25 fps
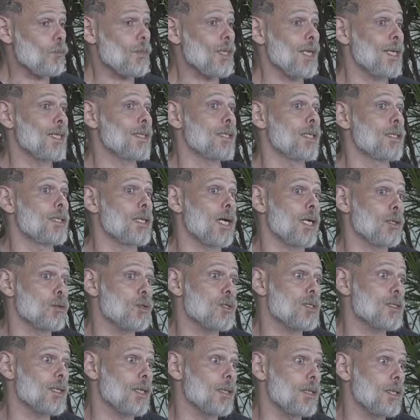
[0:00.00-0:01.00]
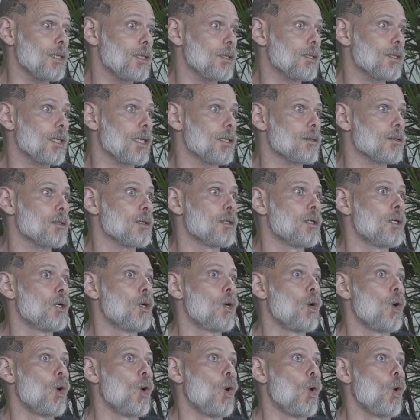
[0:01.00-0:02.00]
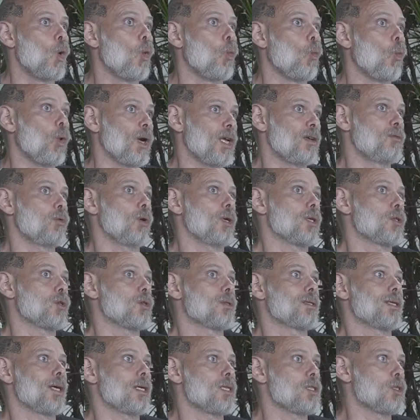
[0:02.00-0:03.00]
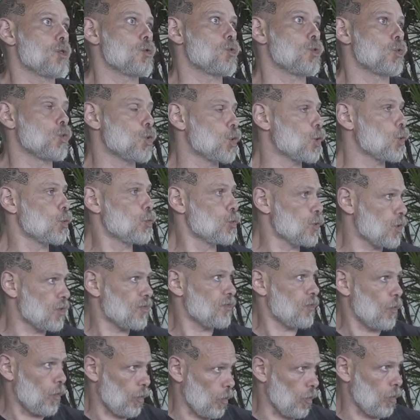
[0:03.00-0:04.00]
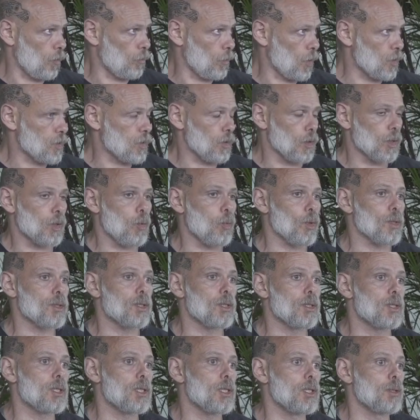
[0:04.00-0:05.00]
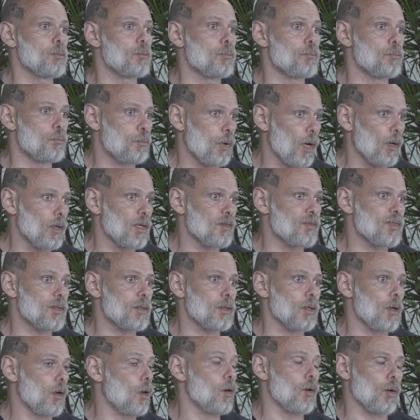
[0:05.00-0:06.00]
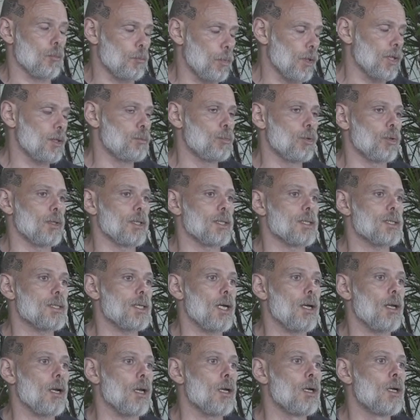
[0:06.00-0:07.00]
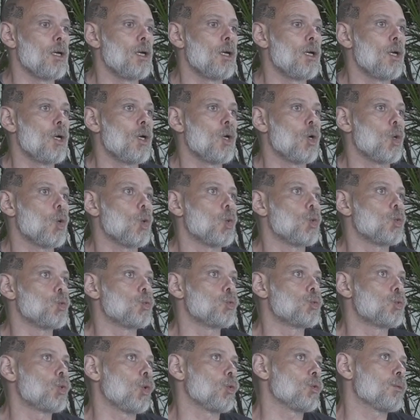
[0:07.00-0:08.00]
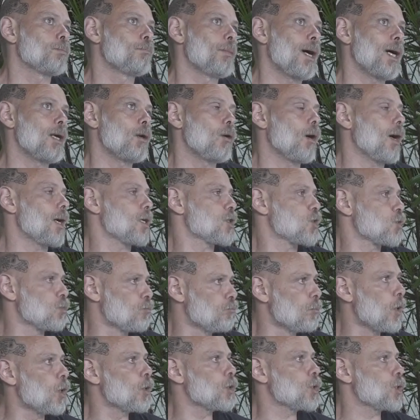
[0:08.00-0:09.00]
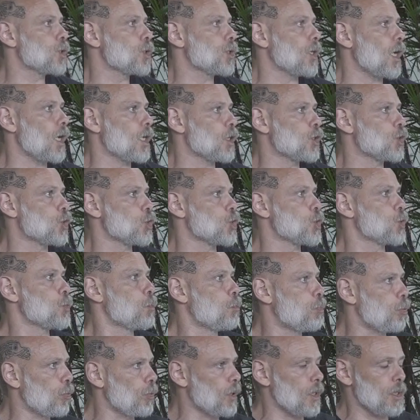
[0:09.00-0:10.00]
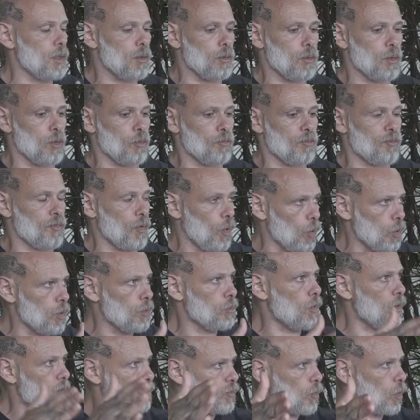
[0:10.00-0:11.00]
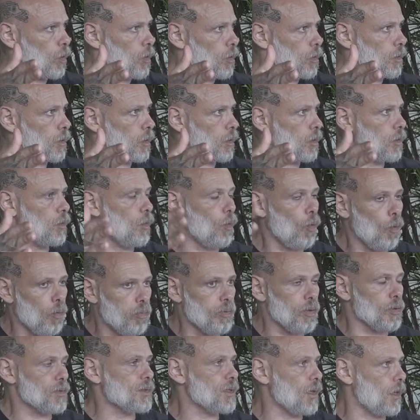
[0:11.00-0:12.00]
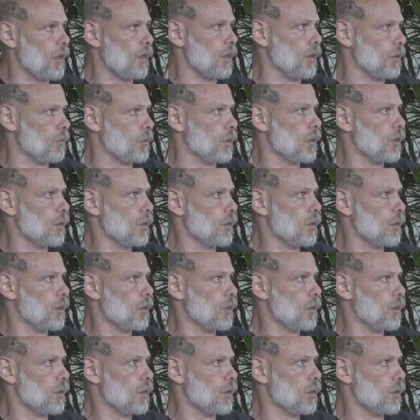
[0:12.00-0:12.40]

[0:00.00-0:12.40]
And then understanding that whatever exercises you choose for muscle quantity, powerlifting, bodybuilding style, don't matter as much as just putting the volume of work over time.